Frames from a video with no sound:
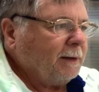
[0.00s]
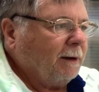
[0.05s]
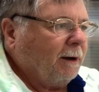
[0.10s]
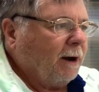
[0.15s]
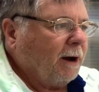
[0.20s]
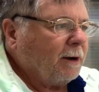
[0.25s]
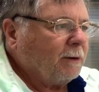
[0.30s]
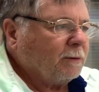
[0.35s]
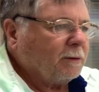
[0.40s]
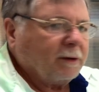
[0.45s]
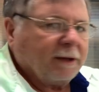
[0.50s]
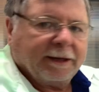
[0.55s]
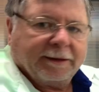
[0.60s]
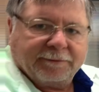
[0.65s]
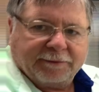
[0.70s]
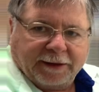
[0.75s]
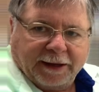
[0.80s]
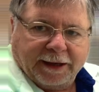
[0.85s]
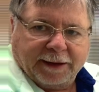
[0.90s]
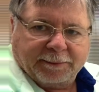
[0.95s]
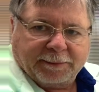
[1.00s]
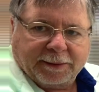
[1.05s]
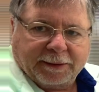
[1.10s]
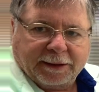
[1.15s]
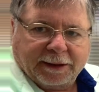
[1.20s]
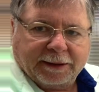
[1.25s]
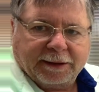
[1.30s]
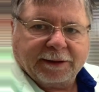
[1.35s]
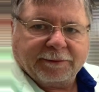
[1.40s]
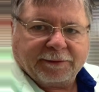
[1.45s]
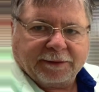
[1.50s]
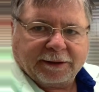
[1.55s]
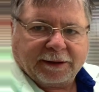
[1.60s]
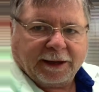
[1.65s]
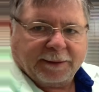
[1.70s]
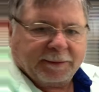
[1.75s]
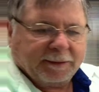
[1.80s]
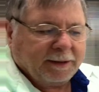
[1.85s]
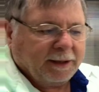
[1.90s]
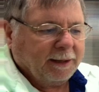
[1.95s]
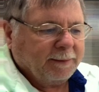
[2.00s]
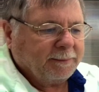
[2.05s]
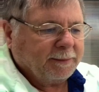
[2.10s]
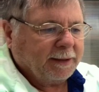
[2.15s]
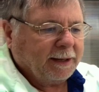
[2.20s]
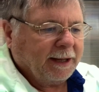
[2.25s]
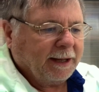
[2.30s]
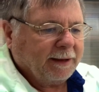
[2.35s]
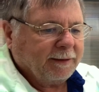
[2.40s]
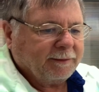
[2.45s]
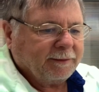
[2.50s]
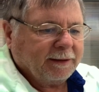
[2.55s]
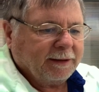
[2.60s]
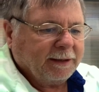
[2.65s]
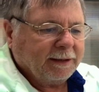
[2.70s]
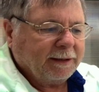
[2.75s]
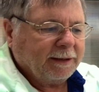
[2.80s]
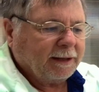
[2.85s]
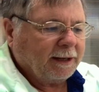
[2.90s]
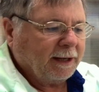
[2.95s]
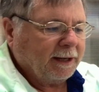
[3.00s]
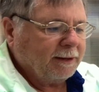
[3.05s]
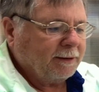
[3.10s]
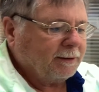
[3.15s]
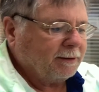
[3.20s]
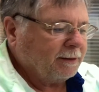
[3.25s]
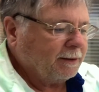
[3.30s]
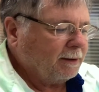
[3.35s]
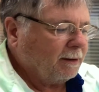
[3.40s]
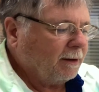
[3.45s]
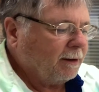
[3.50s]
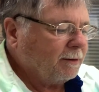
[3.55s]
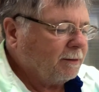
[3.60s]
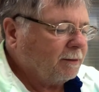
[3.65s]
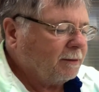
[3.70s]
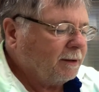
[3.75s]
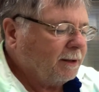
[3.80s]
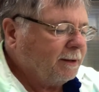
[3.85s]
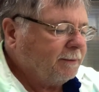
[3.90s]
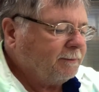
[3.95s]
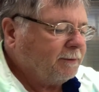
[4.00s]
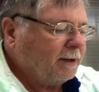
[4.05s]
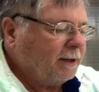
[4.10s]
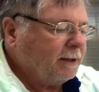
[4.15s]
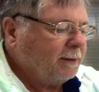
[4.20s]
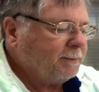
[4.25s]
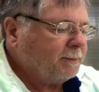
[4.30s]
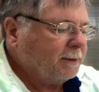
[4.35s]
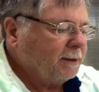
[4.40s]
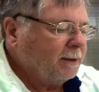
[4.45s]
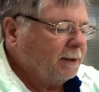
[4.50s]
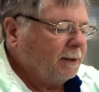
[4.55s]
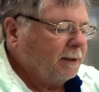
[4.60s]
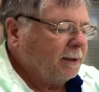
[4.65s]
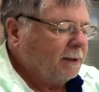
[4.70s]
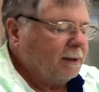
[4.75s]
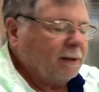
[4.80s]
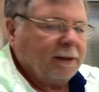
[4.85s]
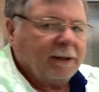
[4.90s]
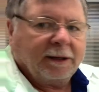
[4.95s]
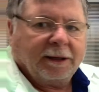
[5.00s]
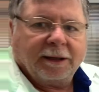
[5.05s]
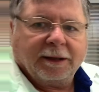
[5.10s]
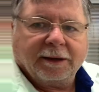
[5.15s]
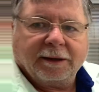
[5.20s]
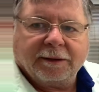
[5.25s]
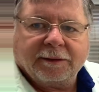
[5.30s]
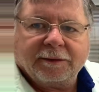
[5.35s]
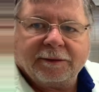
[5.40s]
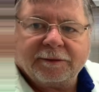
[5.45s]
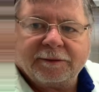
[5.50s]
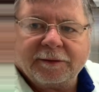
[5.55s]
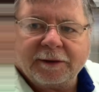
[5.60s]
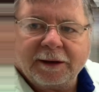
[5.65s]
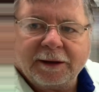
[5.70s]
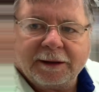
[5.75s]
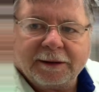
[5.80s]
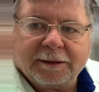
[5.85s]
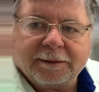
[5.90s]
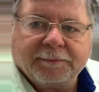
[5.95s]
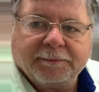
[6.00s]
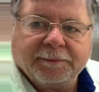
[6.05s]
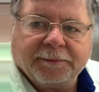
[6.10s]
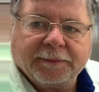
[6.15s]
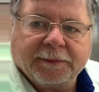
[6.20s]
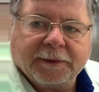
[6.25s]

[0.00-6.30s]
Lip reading: autoclave tape, a different type of tape. It has an indicator. And autoclave tape is going